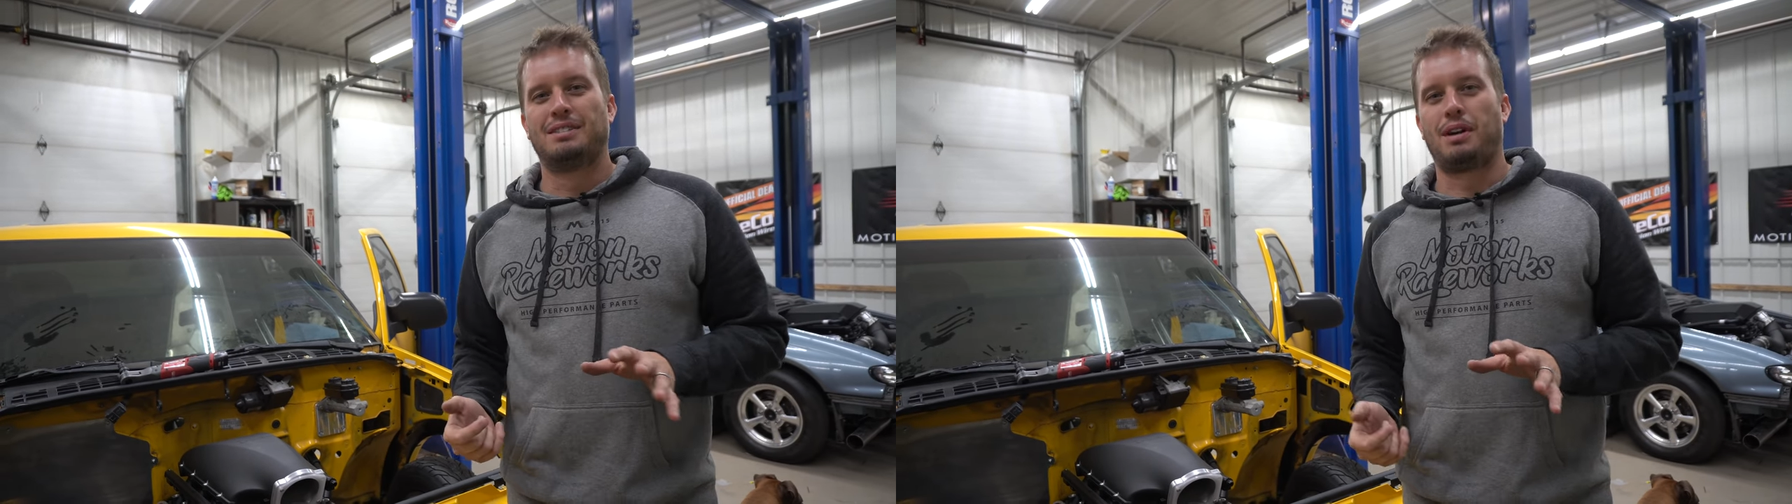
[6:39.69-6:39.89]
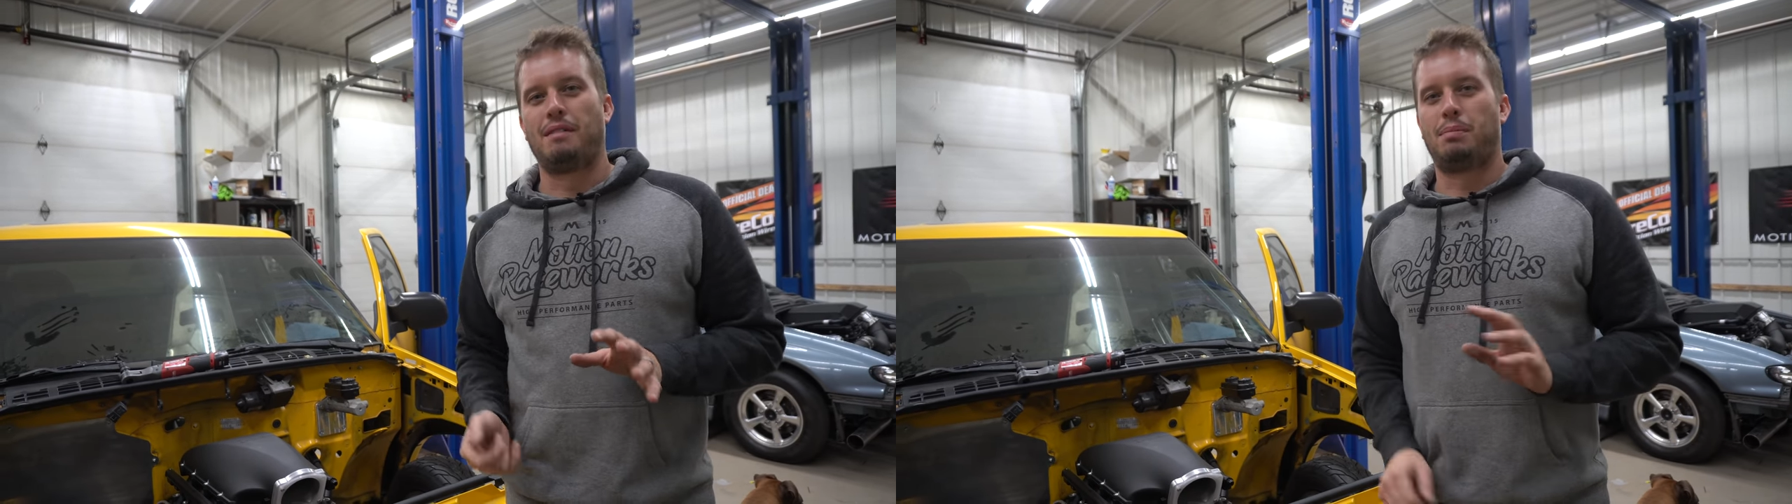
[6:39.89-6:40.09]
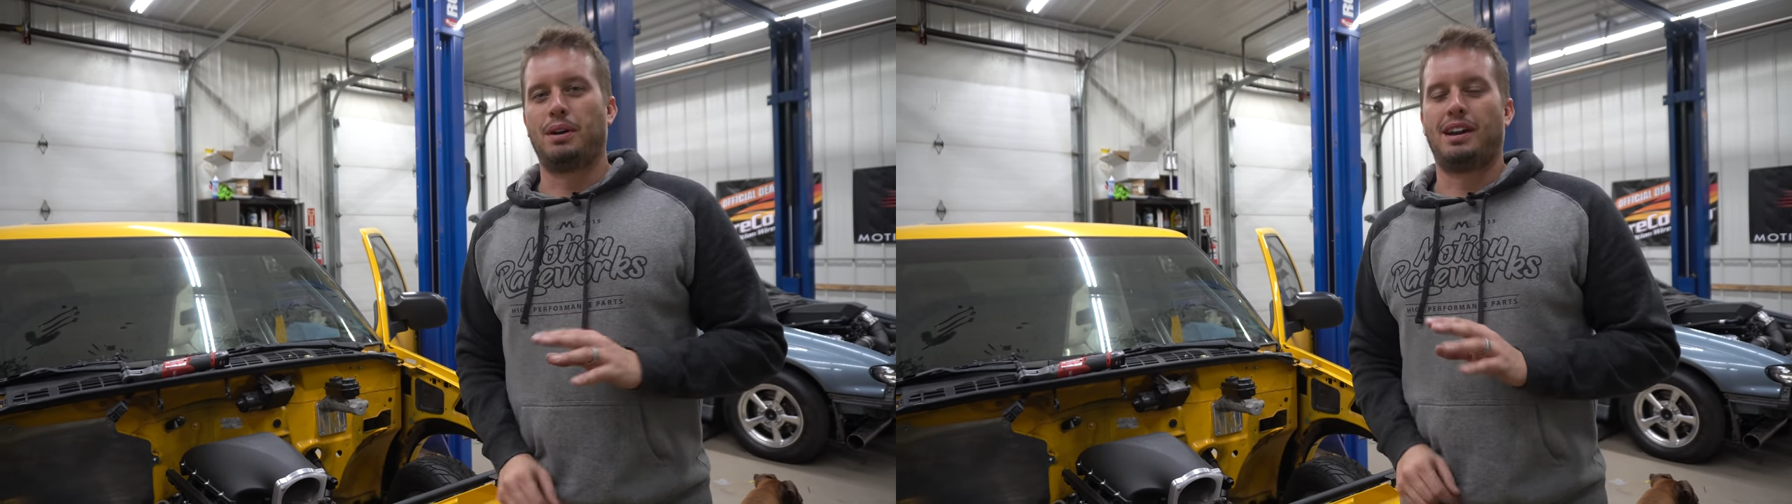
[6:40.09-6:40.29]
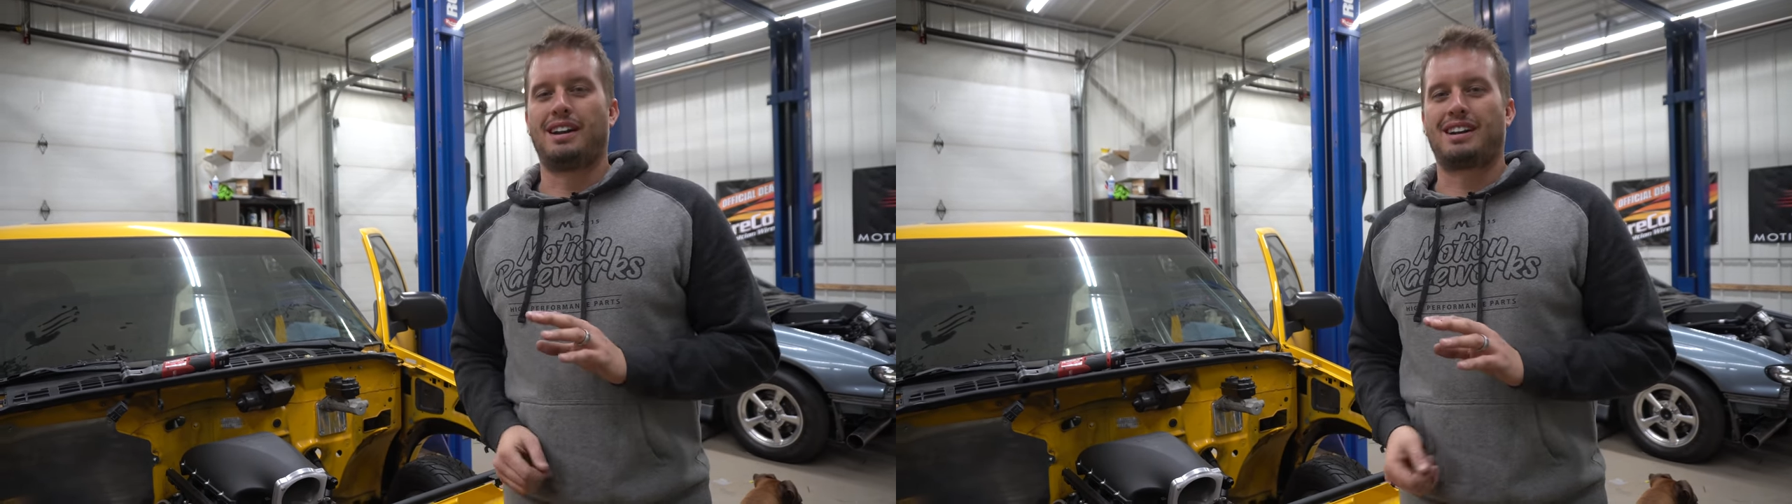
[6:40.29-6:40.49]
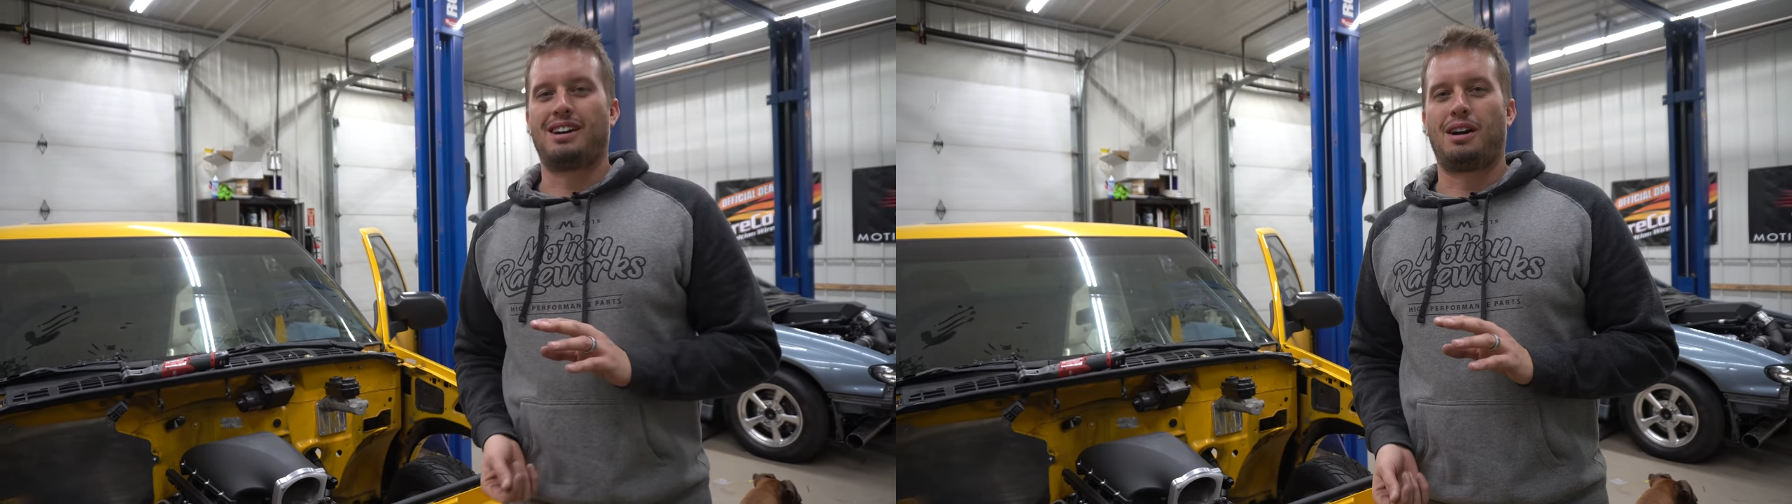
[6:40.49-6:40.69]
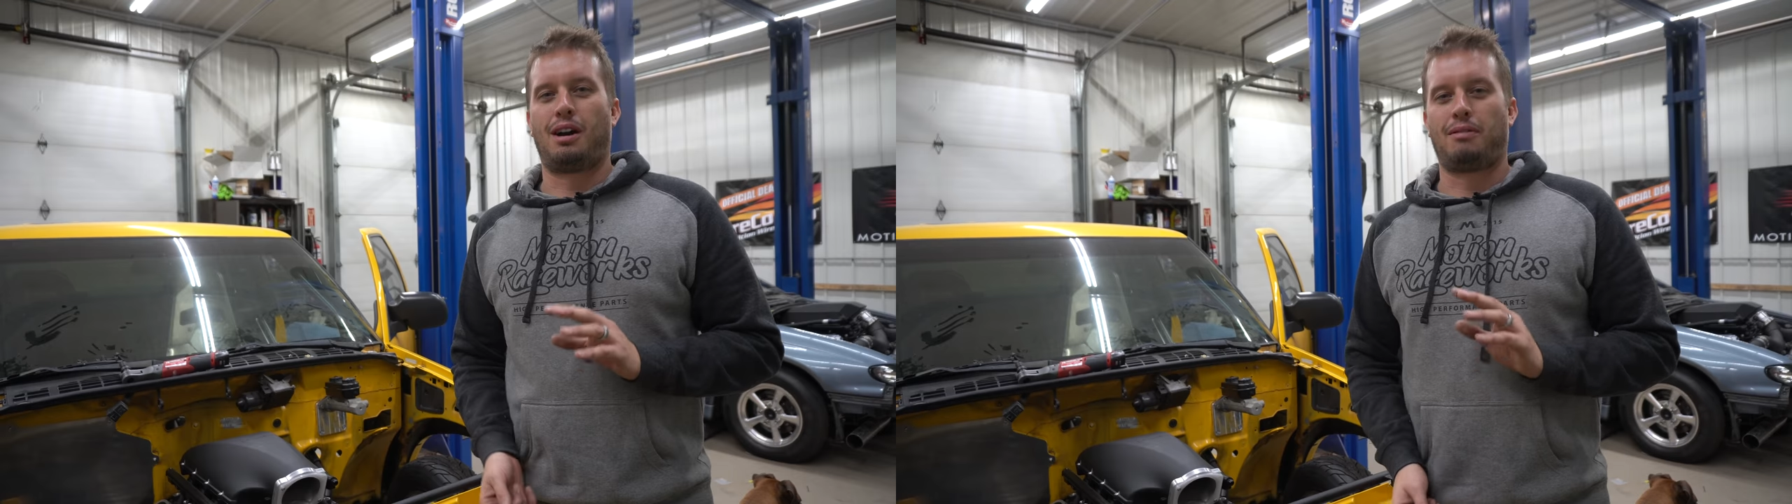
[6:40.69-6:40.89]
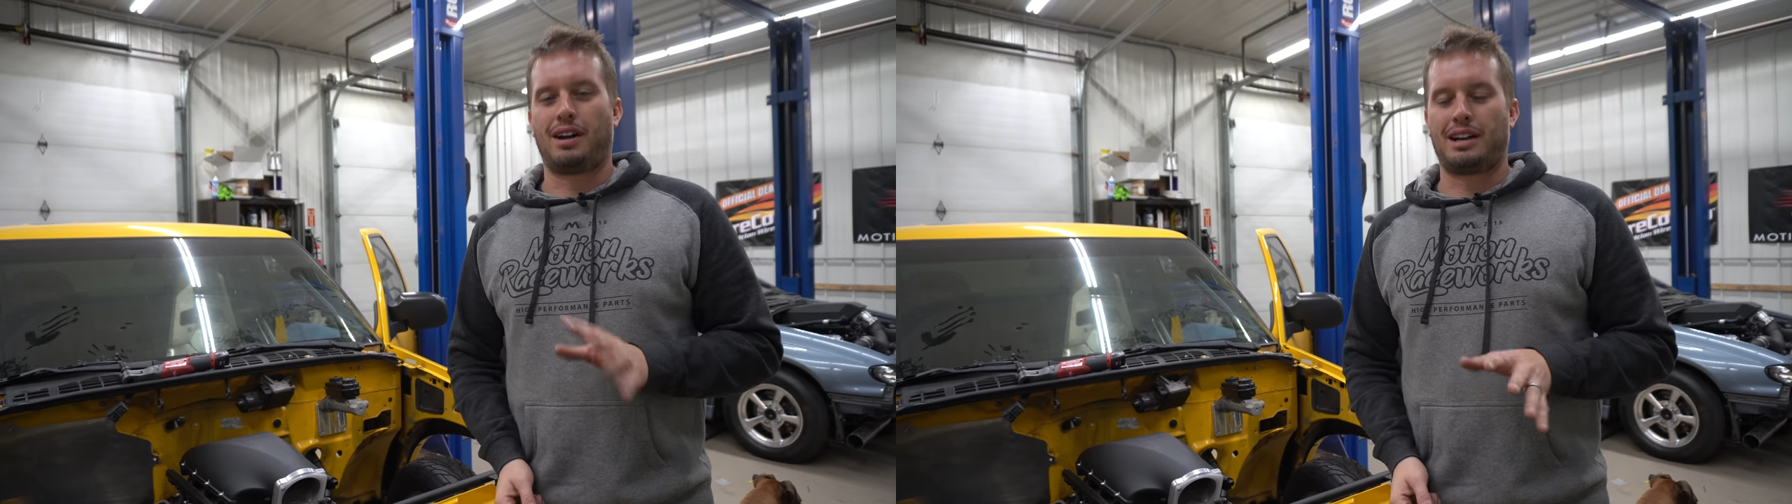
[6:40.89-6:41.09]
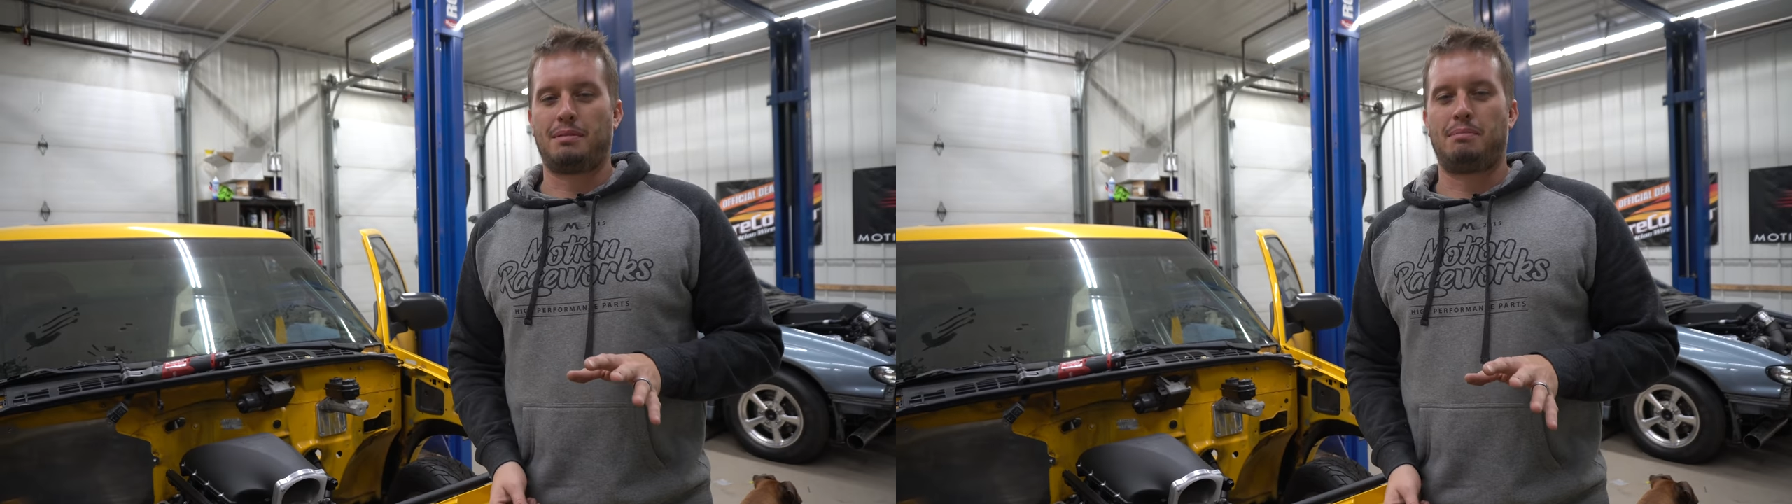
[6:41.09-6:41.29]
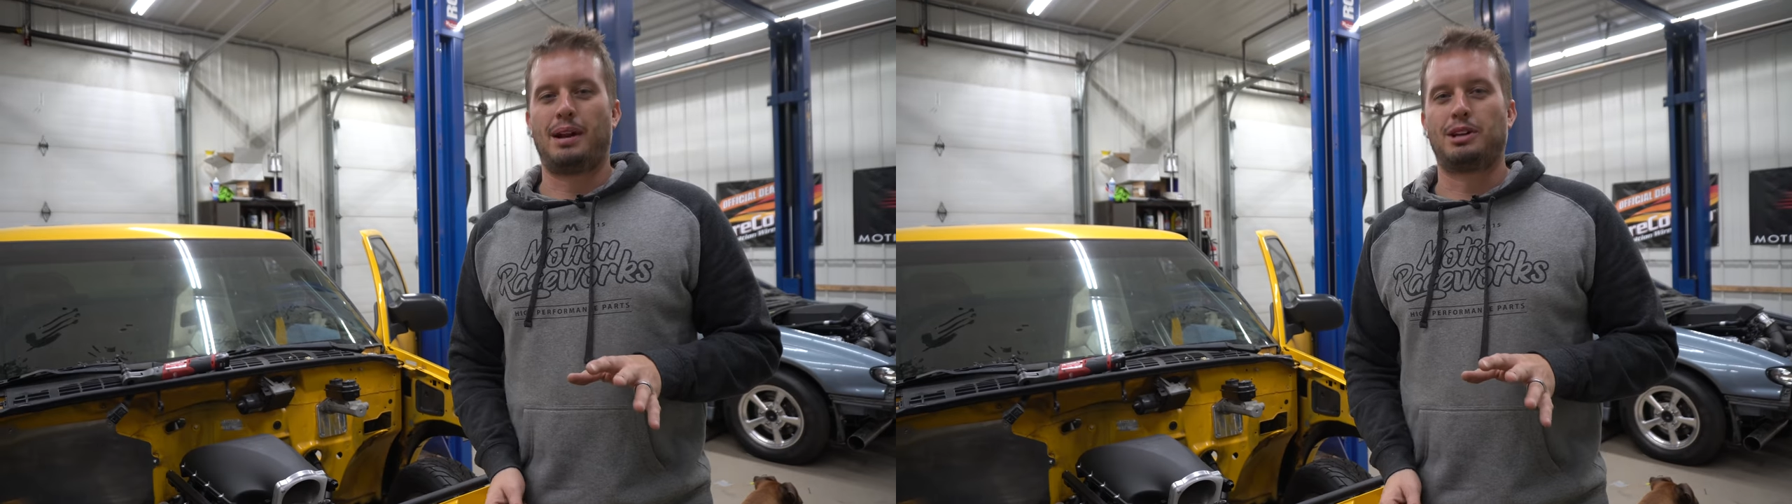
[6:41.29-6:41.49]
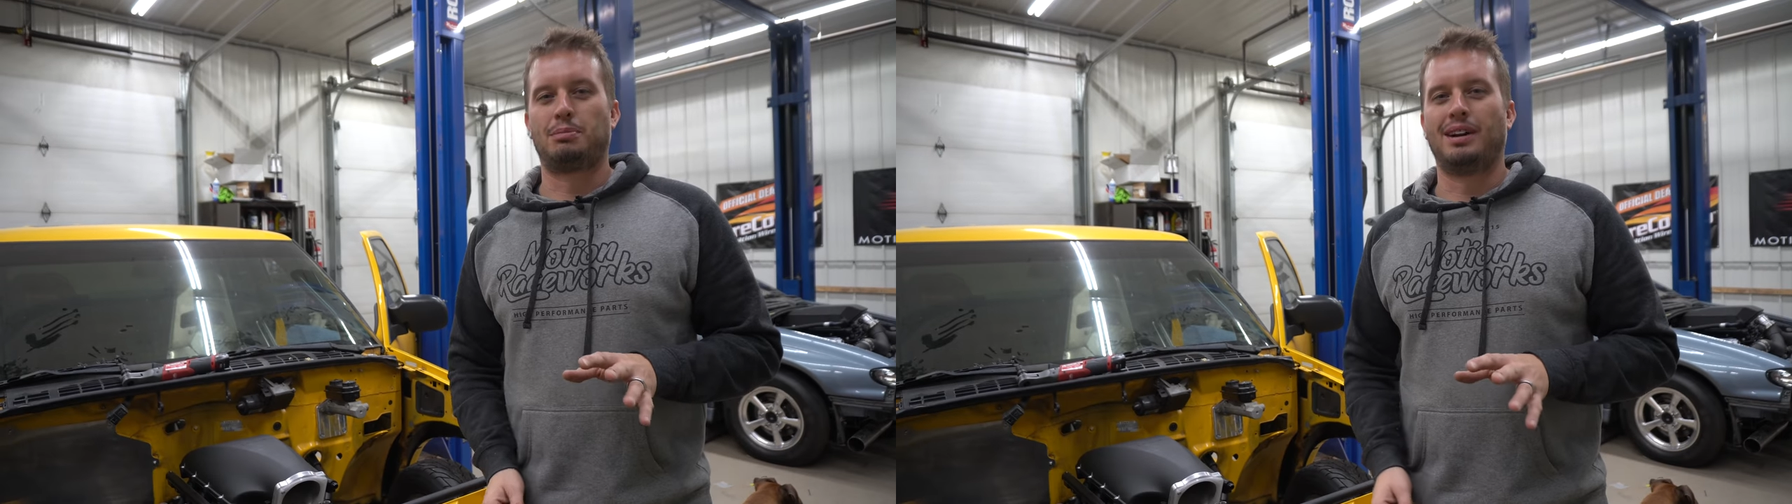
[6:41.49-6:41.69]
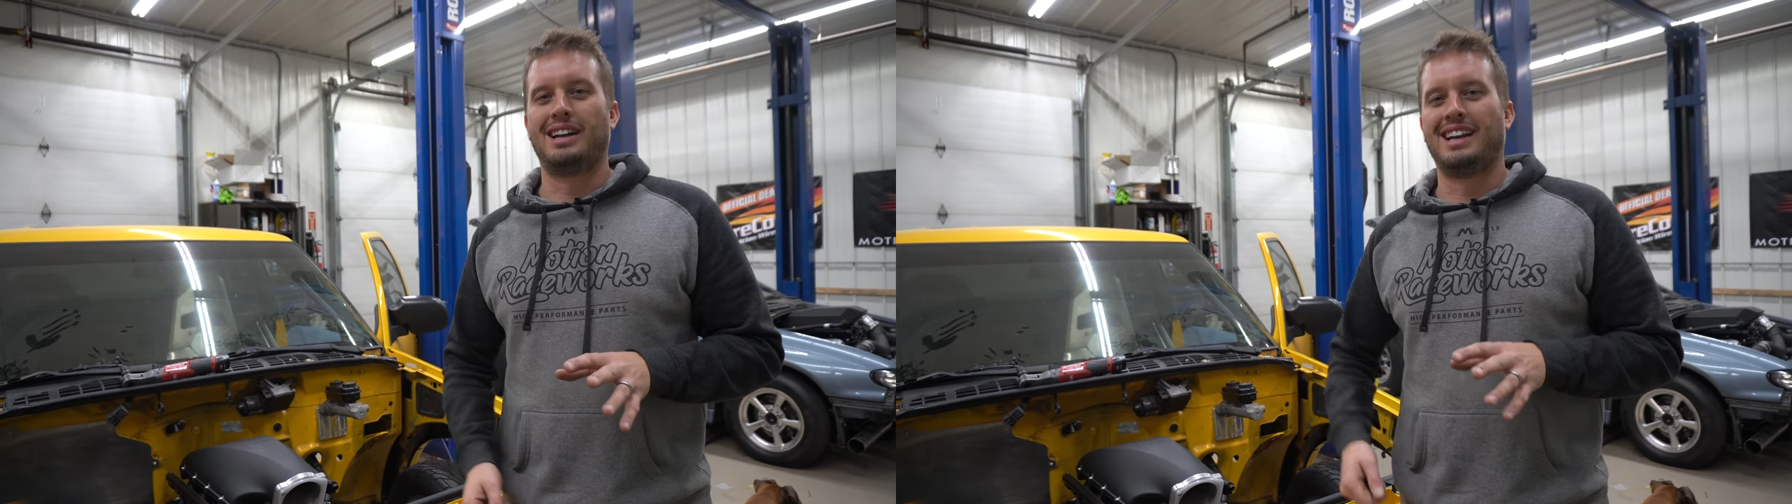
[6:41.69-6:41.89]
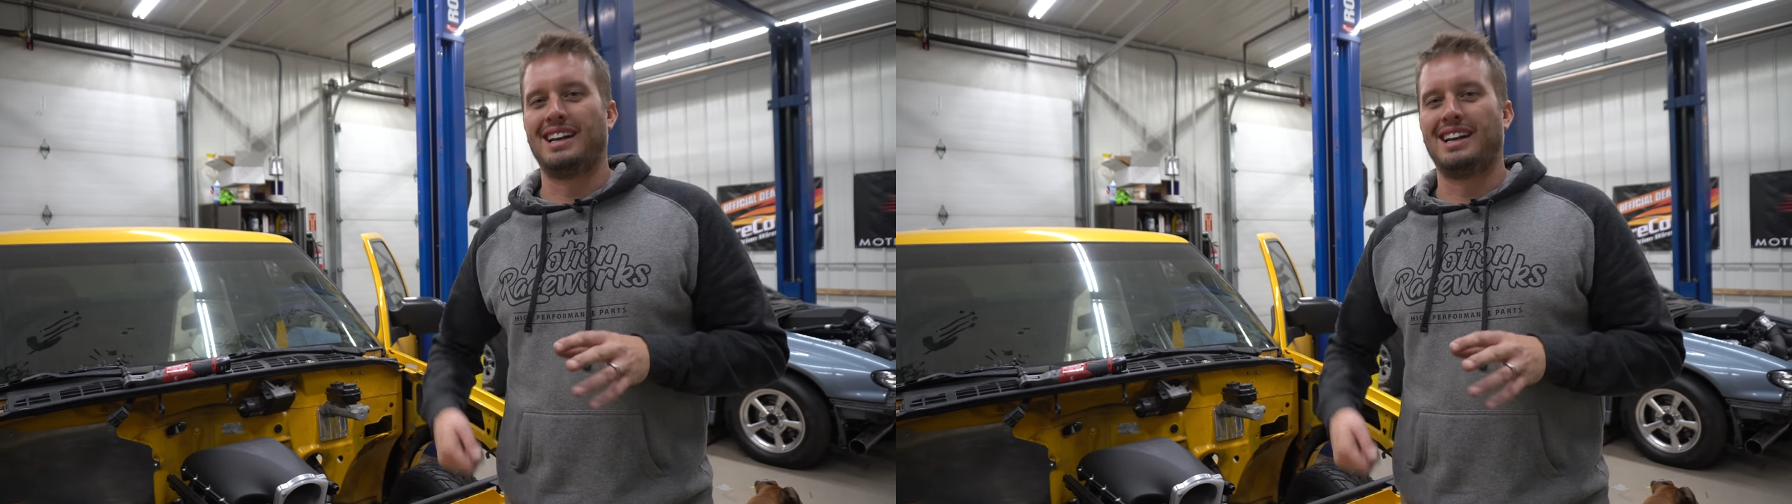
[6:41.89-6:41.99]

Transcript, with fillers: where I put it on a car, forgot to bench bleed it,